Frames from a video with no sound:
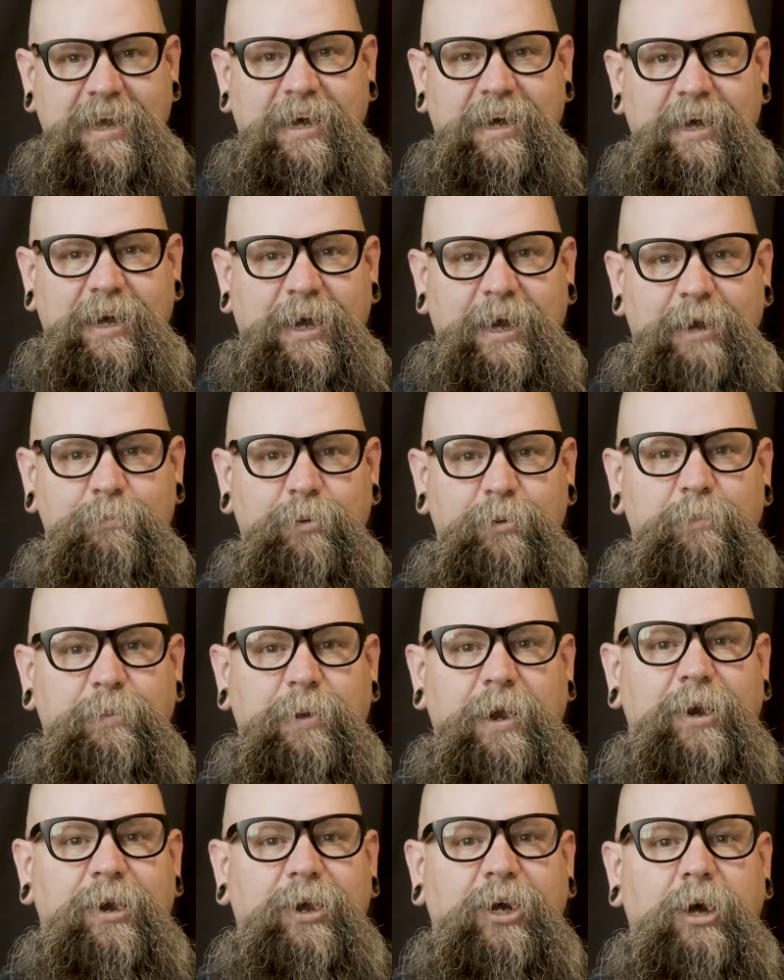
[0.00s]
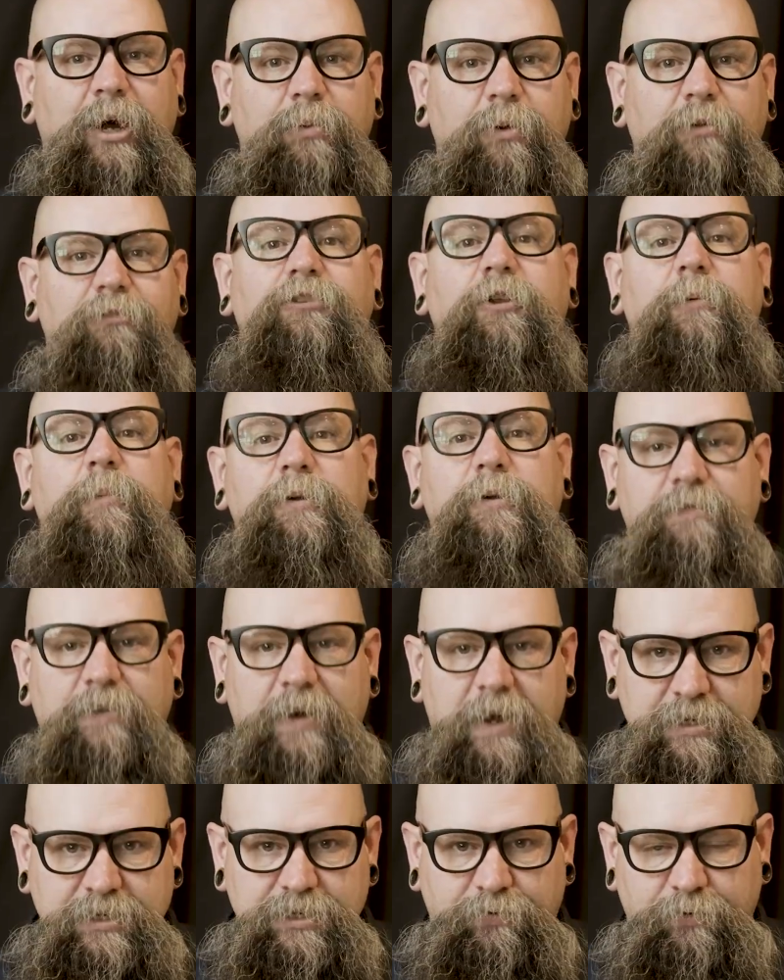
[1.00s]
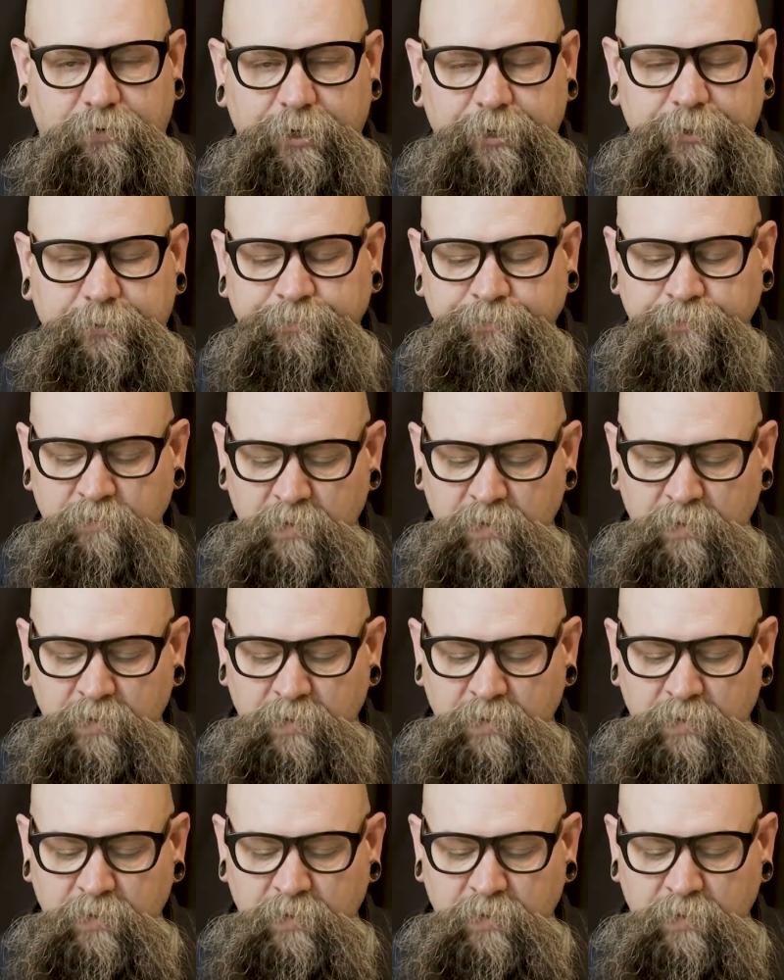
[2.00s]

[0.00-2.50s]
I prepared a couple flip and finds for you.